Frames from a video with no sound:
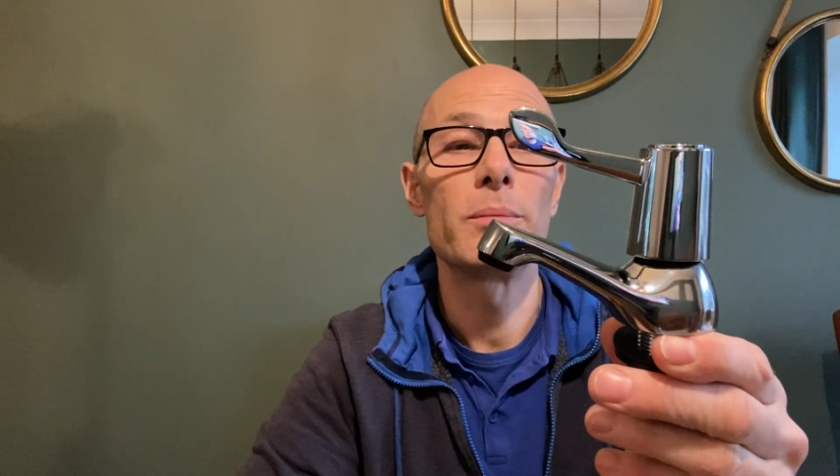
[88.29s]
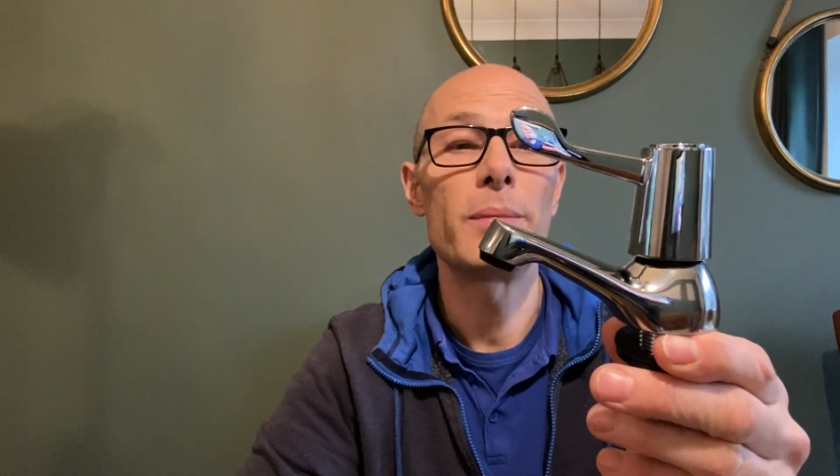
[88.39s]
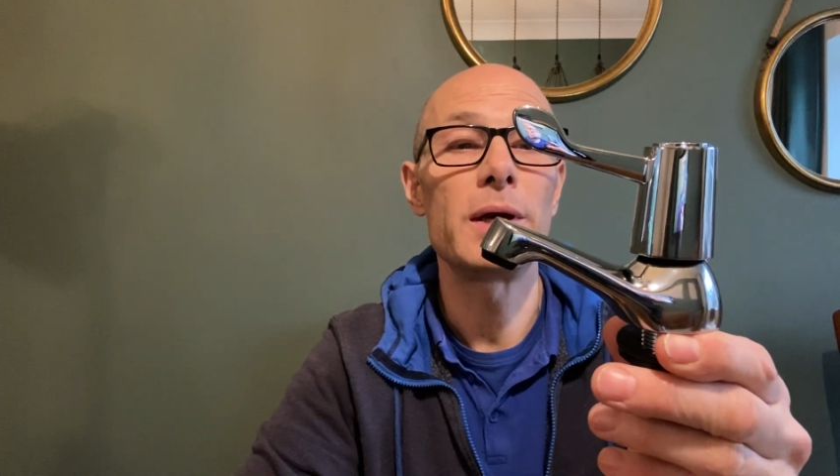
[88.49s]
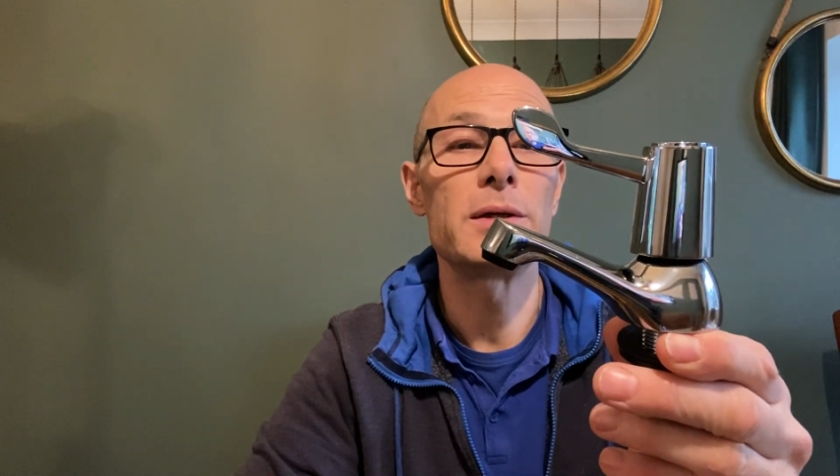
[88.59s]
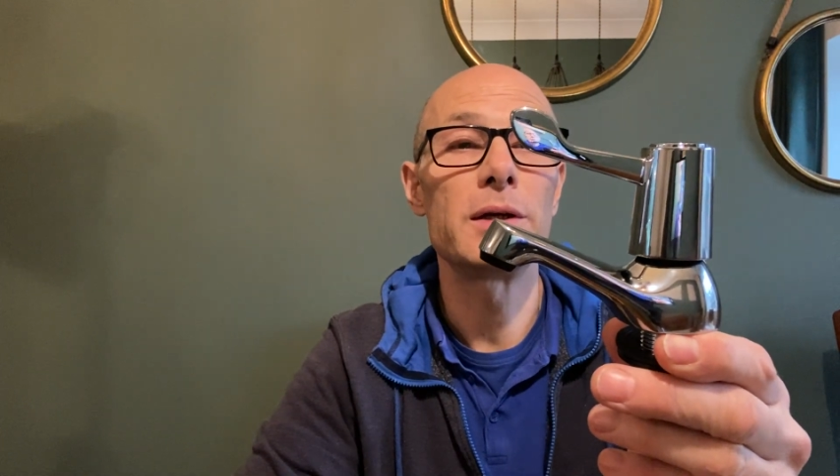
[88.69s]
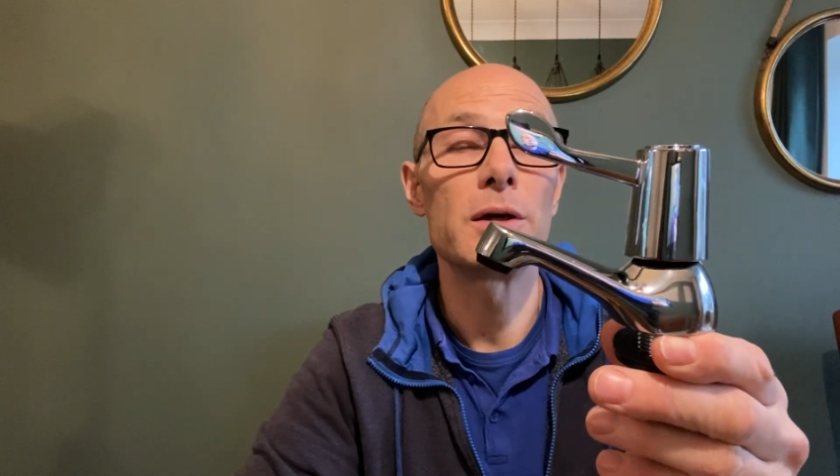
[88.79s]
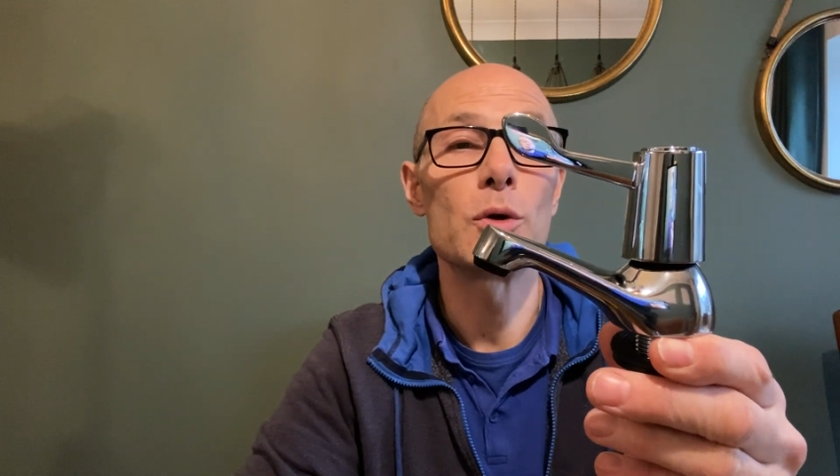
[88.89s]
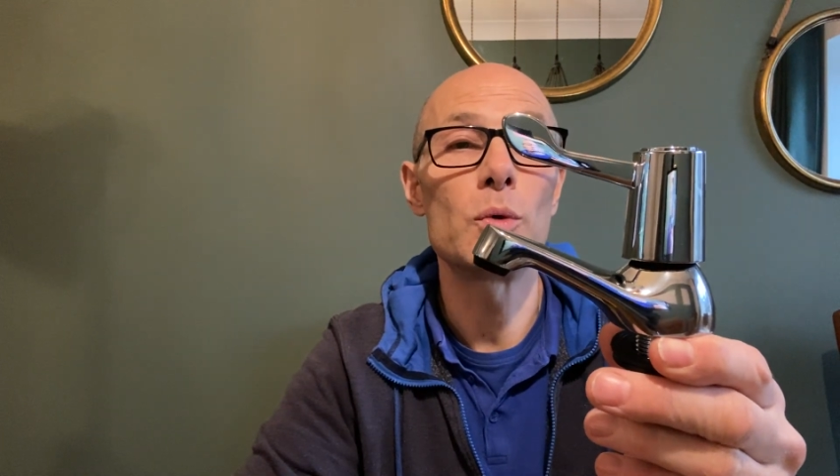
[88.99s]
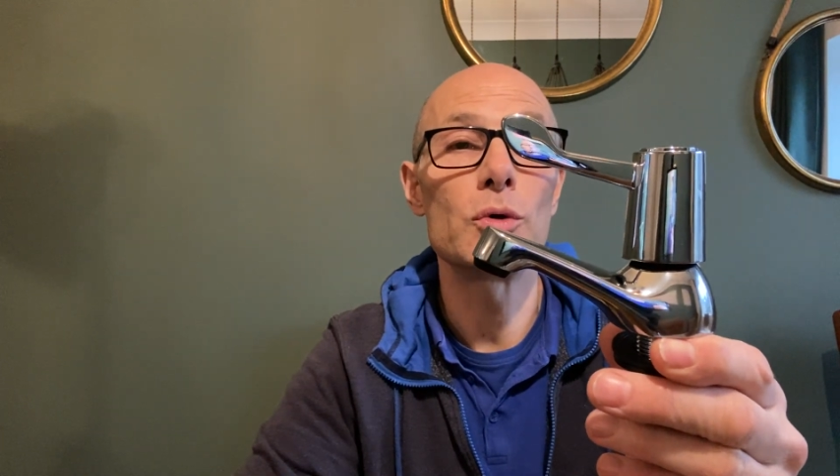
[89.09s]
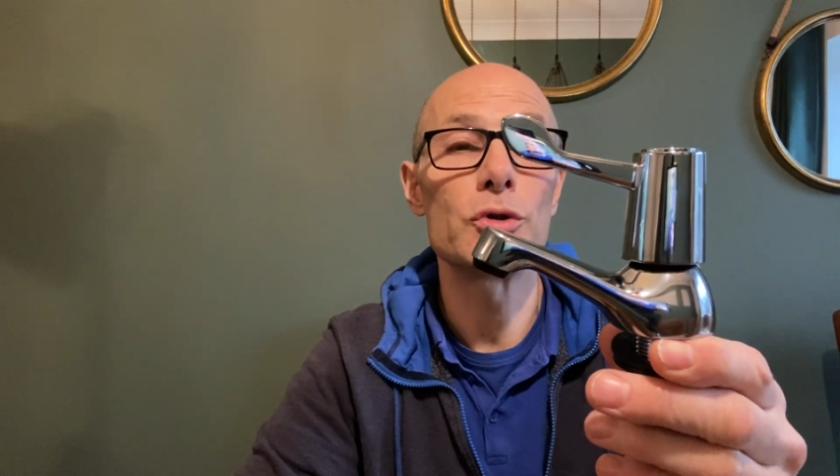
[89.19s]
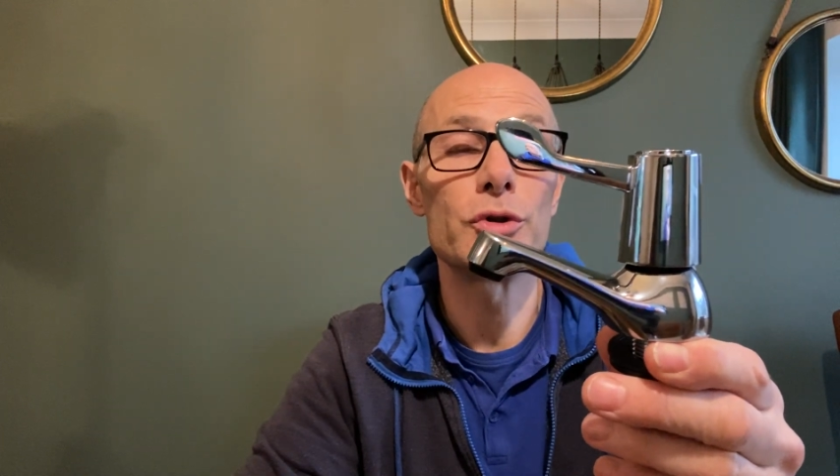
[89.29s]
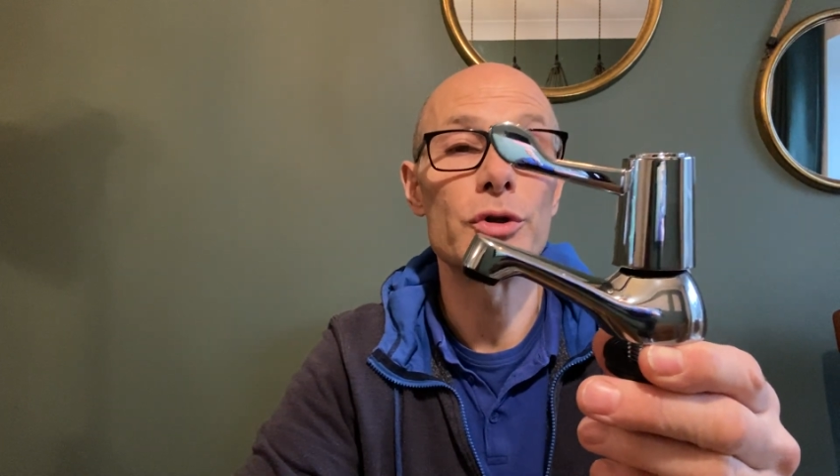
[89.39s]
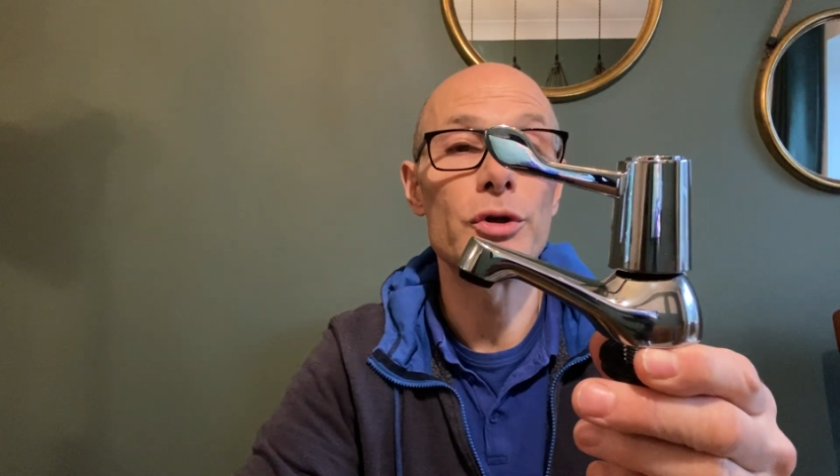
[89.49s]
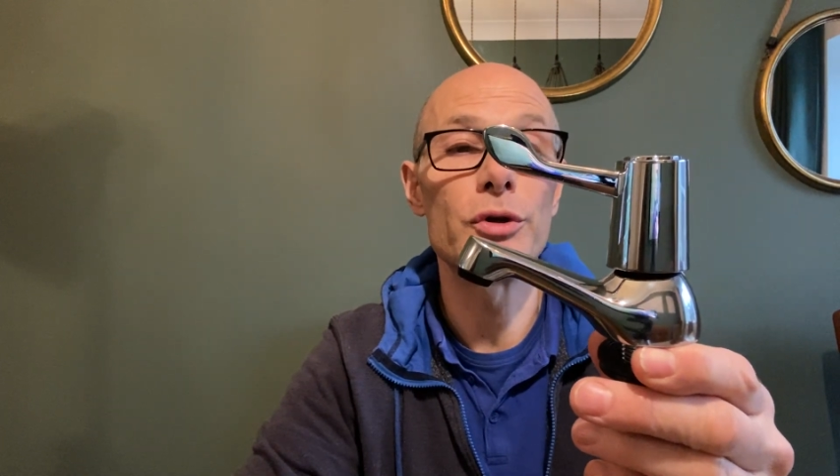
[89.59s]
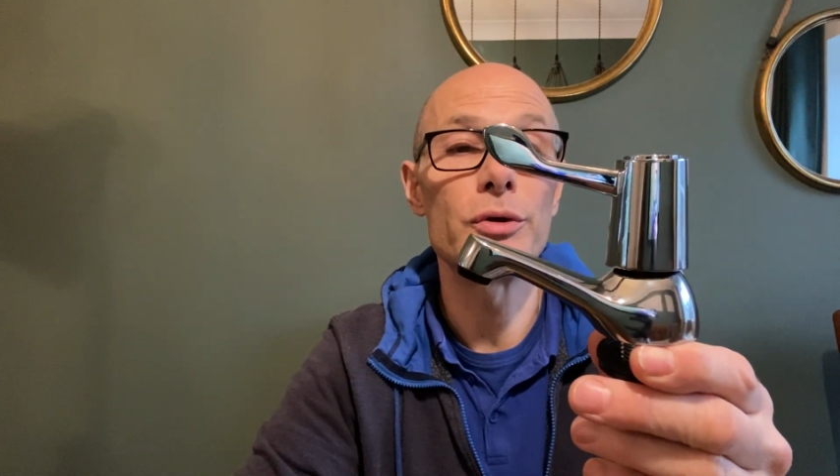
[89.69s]
basic quarter
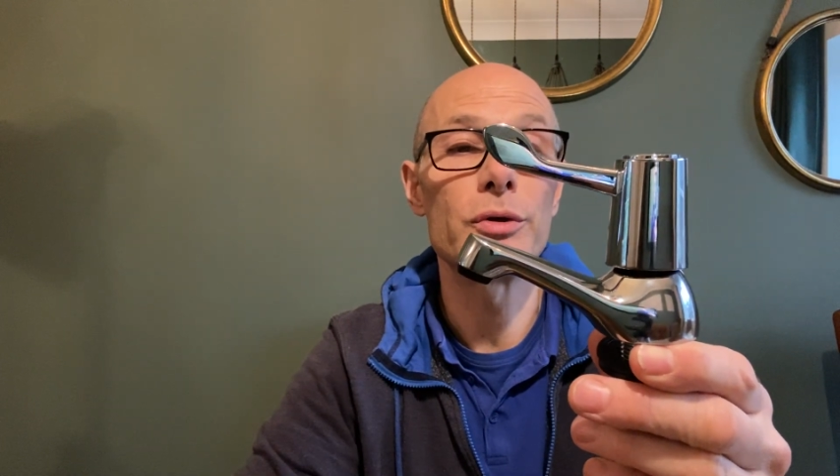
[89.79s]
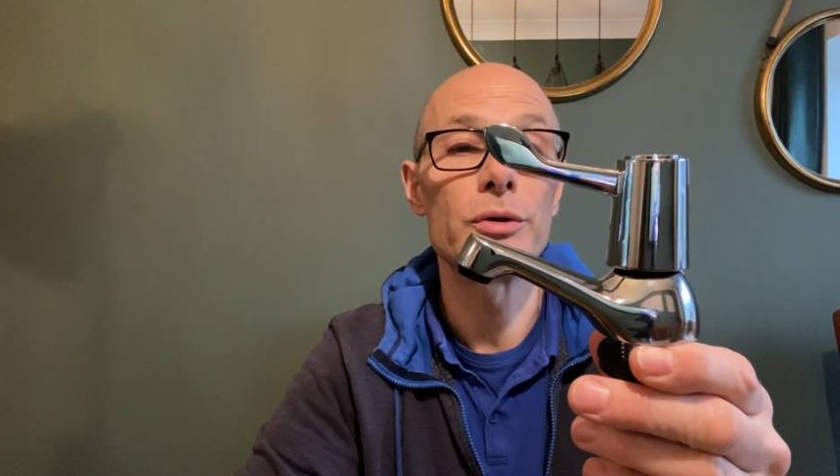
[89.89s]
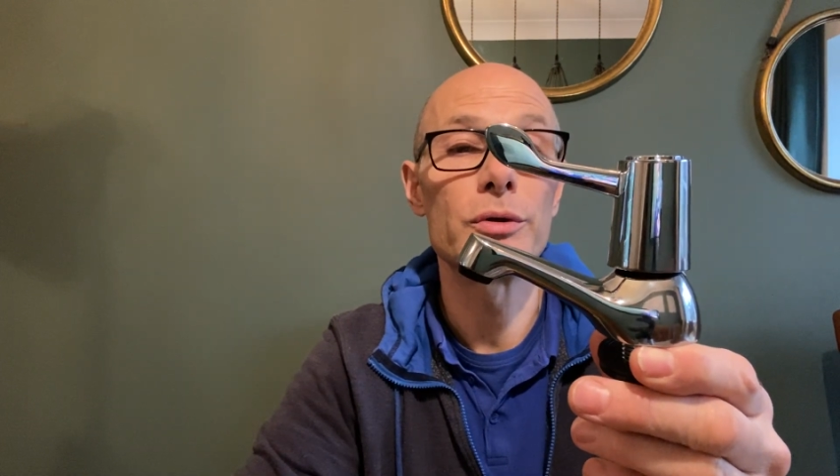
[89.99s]
turn